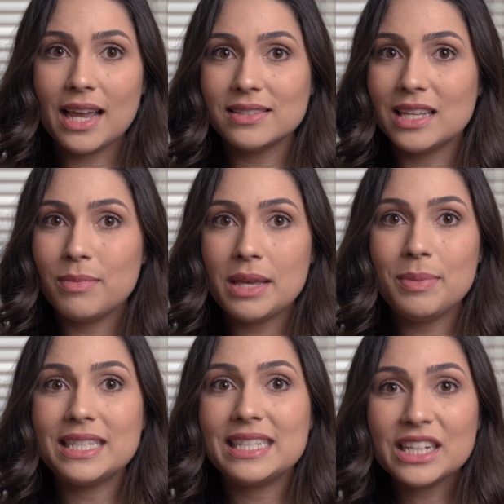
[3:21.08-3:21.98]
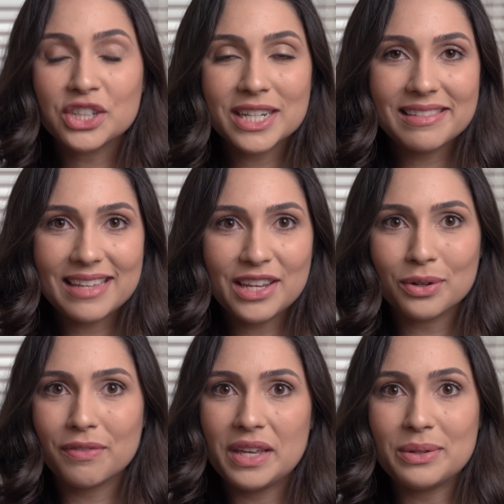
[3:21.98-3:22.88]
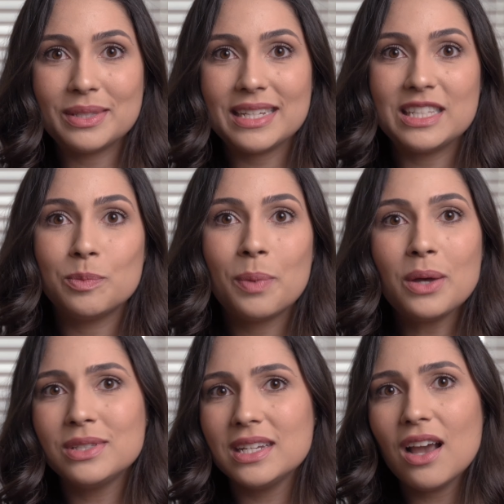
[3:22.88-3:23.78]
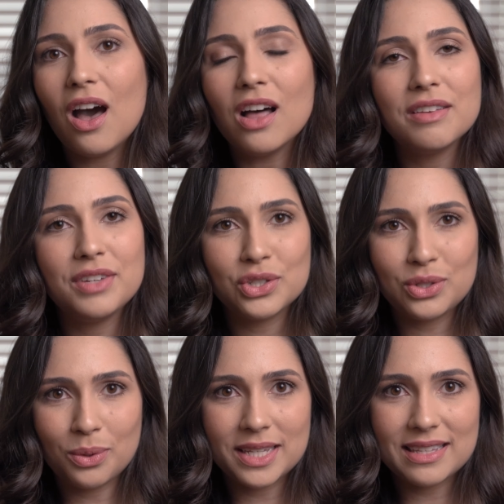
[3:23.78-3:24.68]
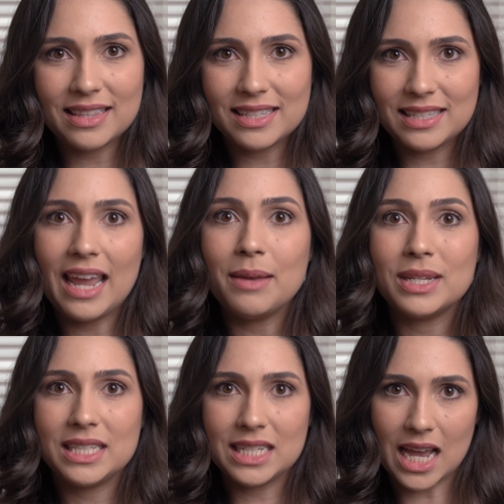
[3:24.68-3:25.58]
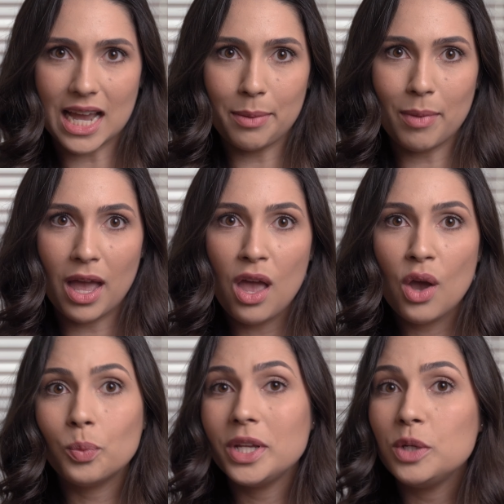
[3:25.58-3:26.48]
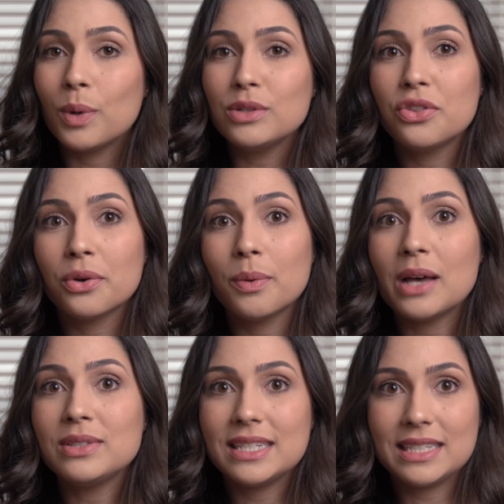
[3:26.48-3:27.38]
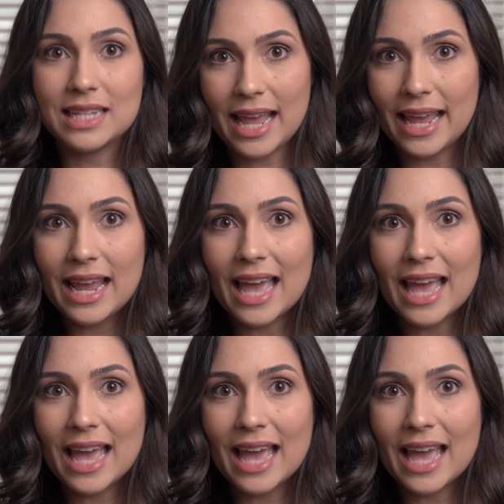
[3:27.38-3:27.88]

else that may be decreasing your views is posting all of your stories at the same time. When you post throughout the day